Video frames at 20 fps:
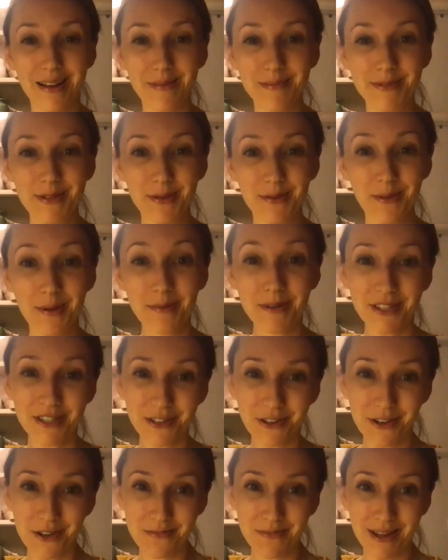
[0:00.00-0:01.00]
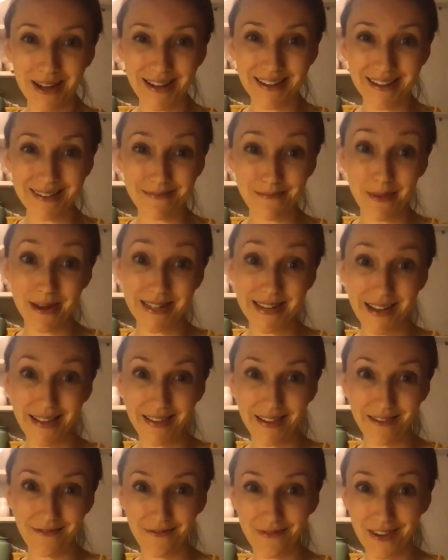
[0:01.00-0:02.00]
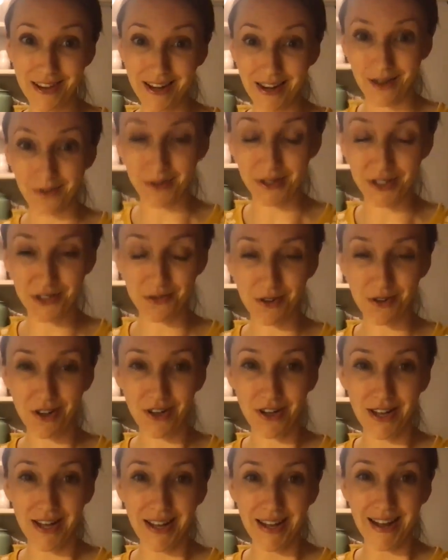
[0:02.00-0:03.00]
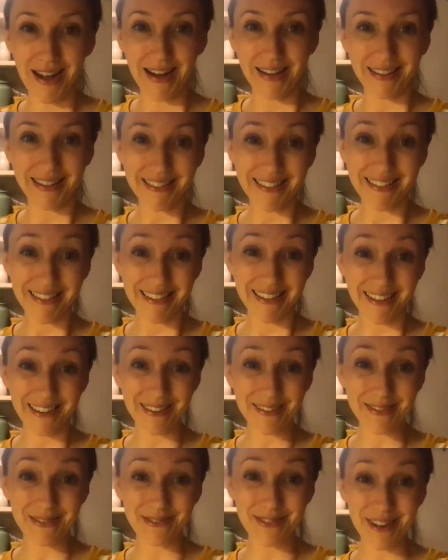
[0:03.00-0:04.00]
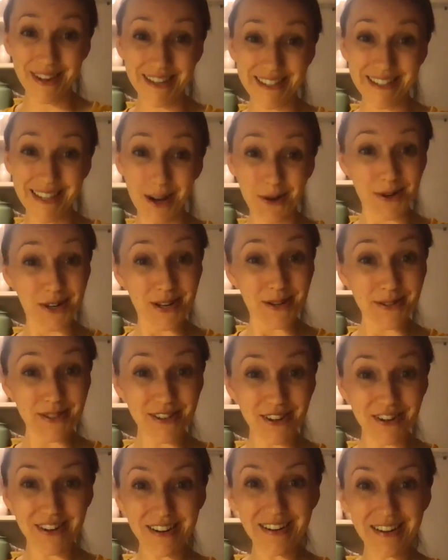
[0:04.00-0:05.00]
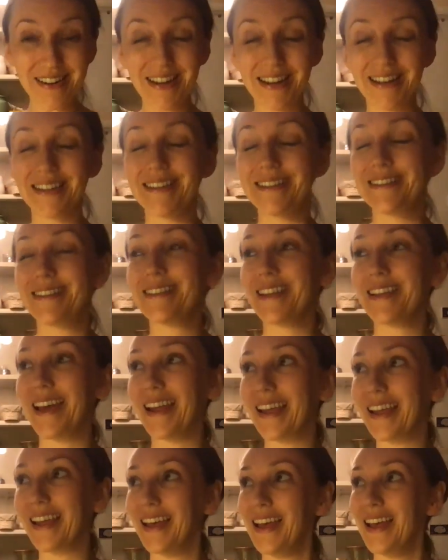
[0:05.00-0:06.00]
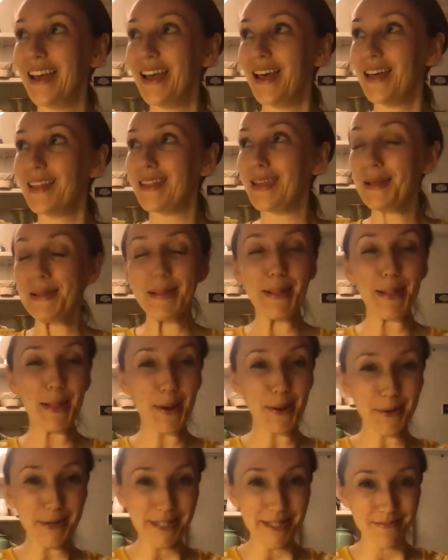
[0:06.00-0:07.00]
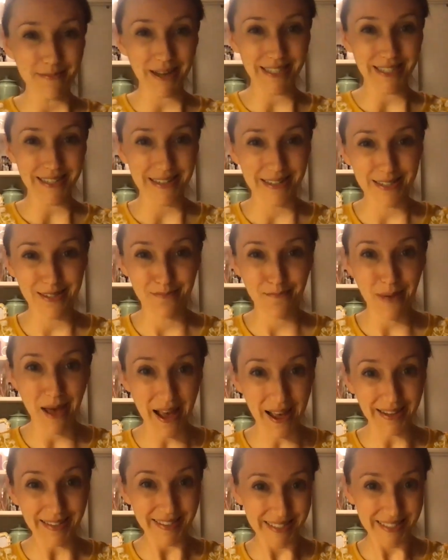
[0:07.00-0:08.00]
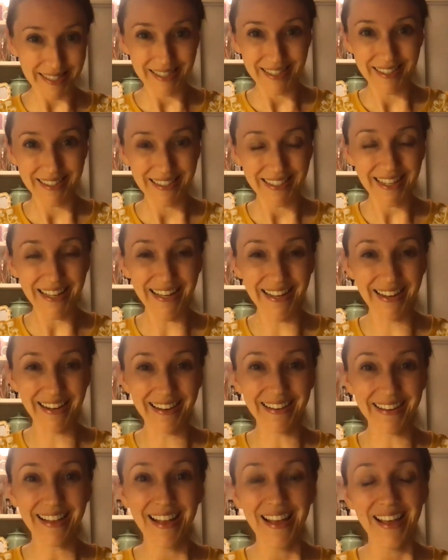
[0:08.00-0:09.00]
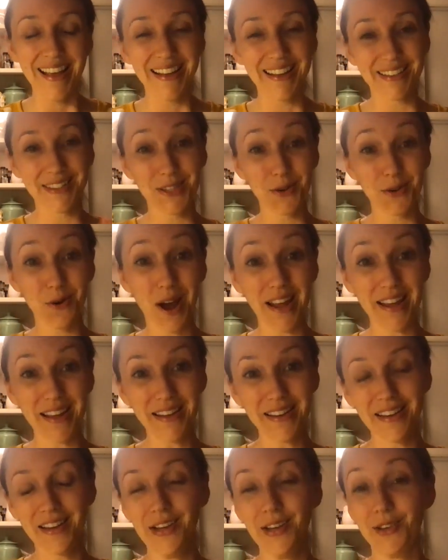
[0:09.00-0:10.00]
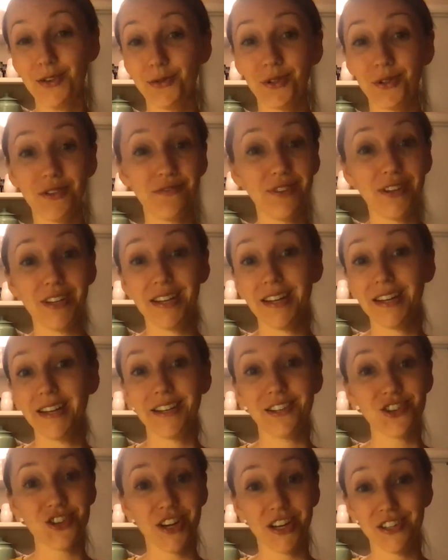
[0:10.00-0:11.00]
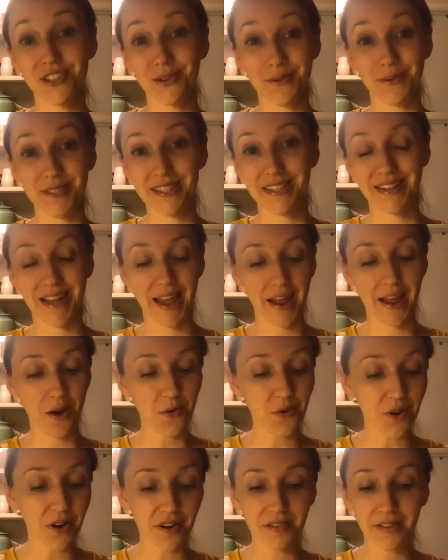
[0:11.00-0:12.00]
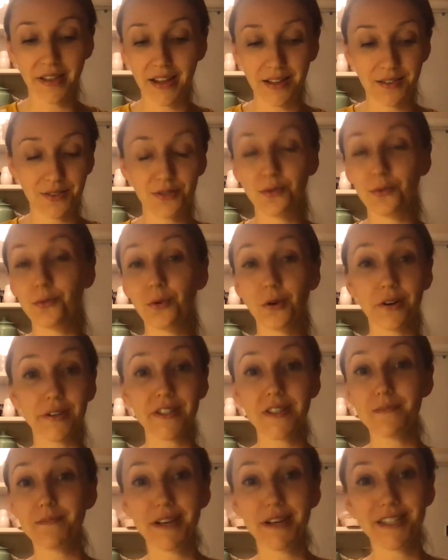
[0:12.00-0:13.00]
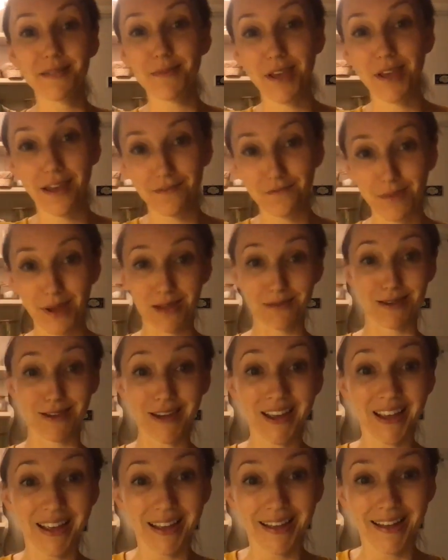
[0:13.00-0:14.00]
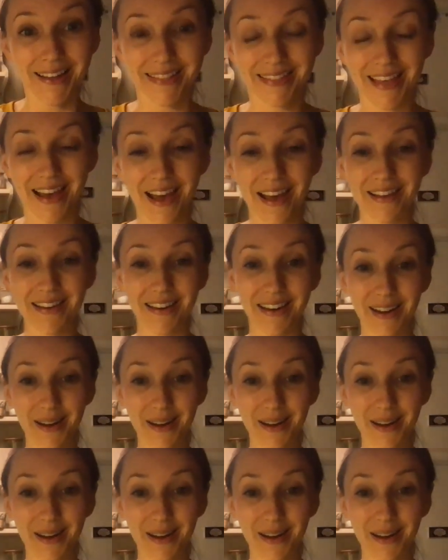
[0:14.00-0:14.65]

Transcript: So let me show you my daily feeding ritual. I like to think of a sourdough starter as like the lowest maintenance pet. It's quiet. You only feed it and change it once a day, or like the world's best behaved baby that